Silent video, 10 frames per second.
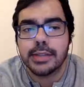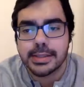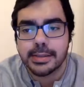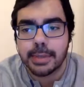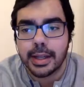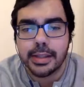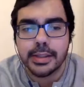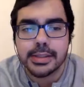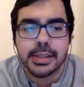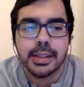and
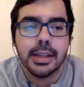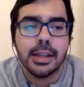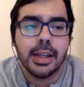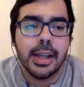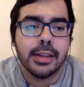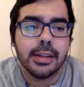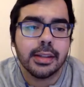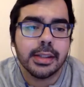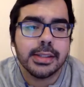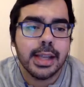suppliers. And
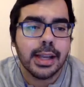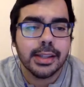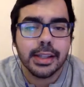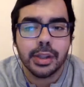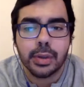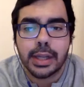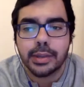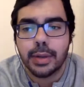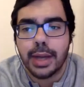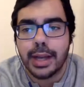is there anything you'd like
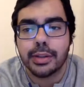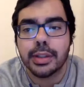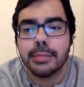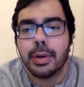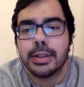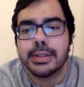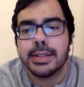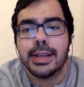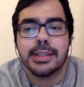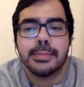to add on the
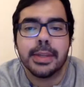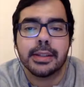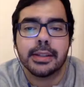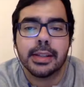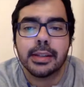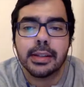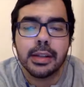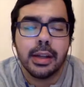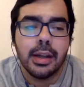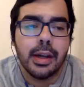policy aspect that
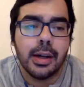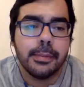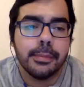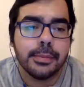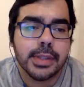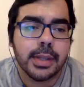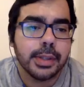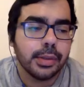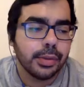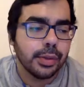
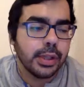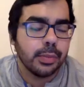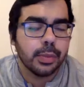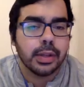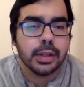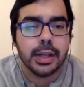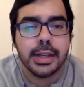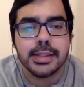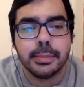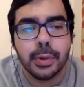something could really work
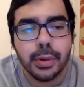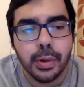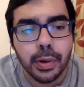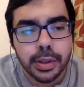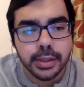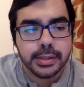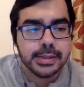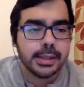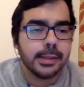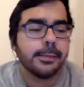as a more coordinated
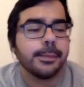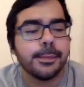scheme?